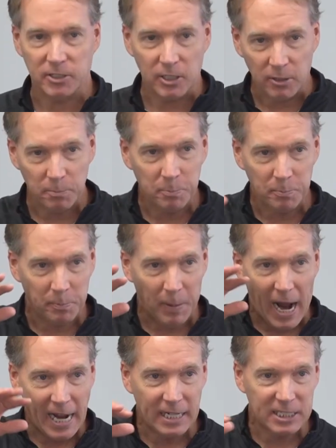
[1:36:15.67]
So don't
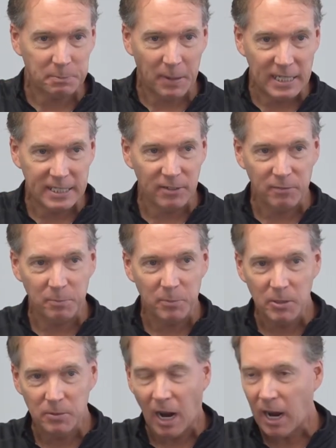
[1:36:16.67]
buy expensive
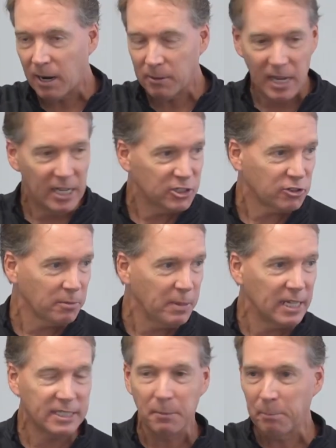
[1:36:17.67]
uh,
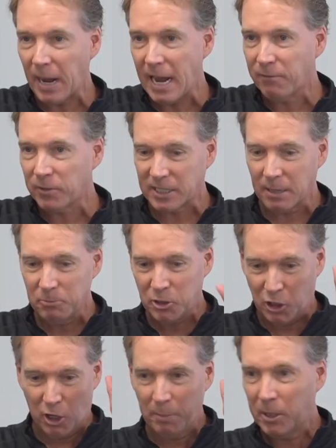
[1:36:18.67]
instruments and pay for some
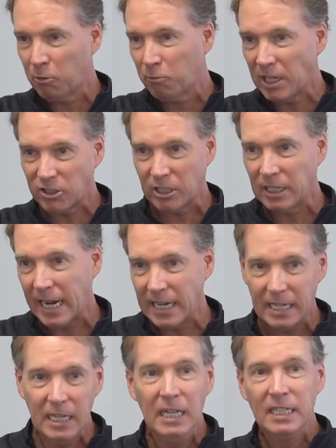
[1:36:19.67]
German or Russian
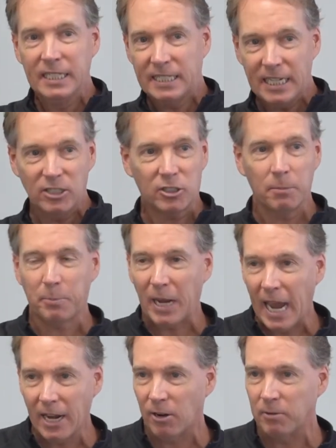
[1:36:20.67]
lady to teach them
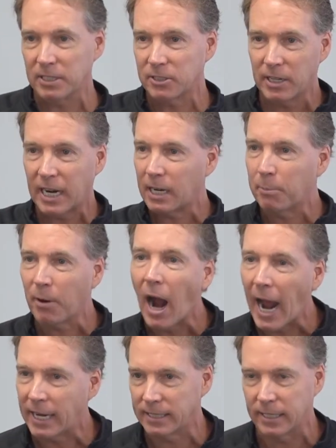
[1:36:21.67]
piano because they're not going to
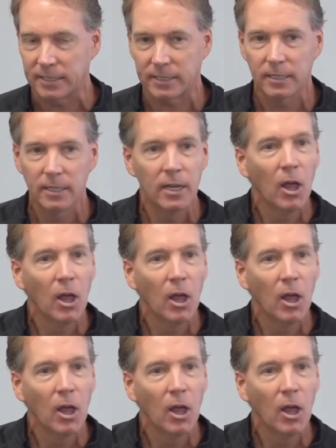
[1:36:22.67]
practice.